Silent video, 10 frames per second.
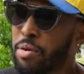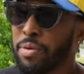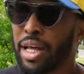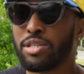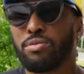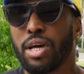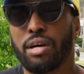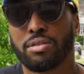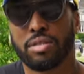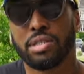have been like
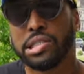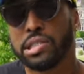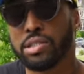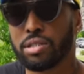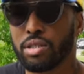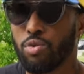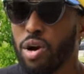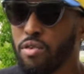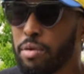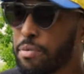
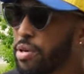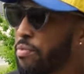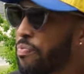2012, maybe.